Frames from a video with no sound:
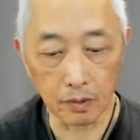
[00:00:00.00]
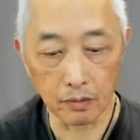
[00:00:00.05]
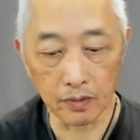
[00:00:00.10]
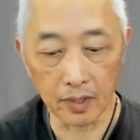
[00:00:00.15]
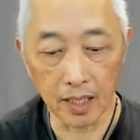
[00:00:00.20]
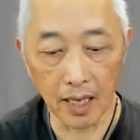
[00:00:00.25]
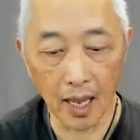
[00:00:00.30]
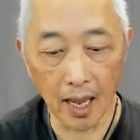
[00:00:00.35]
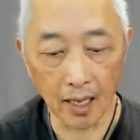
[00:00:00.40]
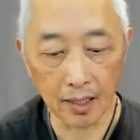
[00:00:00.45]

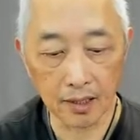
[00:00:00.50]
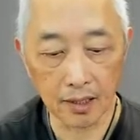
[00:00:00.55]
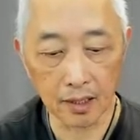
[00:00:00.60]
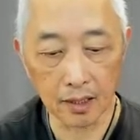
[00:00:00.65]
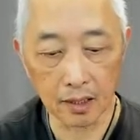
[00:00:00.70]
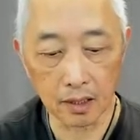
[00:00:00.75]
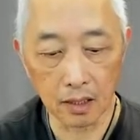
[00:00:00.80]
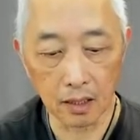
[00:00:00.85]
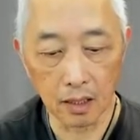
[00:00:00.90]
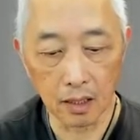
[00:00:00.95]

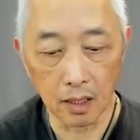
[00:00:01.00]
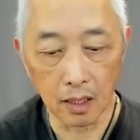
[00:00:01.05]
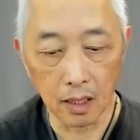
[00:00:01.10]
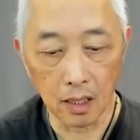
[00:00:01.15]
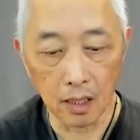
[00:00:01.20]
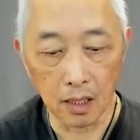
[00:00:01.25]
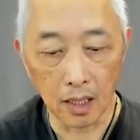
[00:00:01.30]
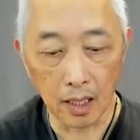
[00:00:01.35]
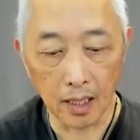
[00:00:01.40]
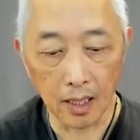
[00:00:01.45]
relaxing,
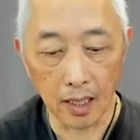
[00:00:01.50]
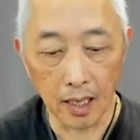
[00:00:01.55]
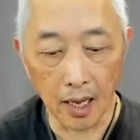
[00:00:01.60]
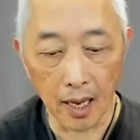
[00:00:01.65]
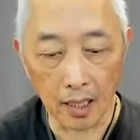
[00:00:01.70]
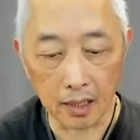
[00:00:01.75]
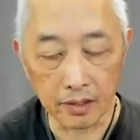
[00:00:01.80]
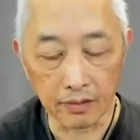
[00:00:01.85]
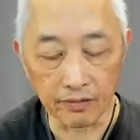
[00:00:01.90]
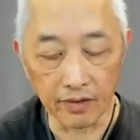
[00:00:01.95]

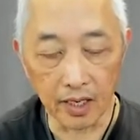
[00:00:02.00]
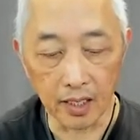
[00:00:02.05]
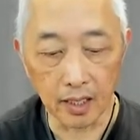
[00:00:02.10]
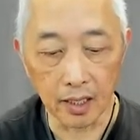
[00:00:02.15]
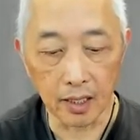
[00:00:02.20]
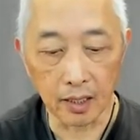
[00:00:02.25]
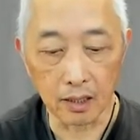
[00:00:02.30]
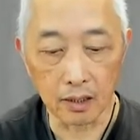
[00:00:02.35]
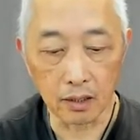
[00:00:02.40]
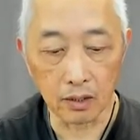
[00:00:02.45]

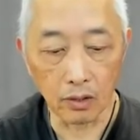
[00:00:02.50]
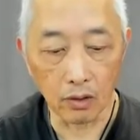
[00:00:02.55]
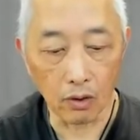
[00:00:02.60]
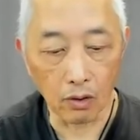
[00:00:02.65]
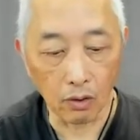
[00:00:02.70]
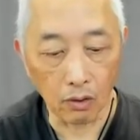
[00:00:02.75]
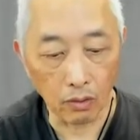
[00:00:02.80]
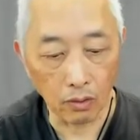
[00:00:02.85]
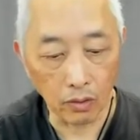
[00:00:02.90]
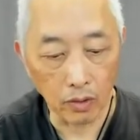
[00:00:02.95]
activating
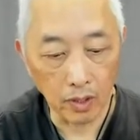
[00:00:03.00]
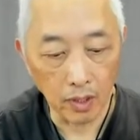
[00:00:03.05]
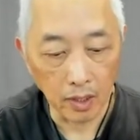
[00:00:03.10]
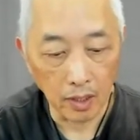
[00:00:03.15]
our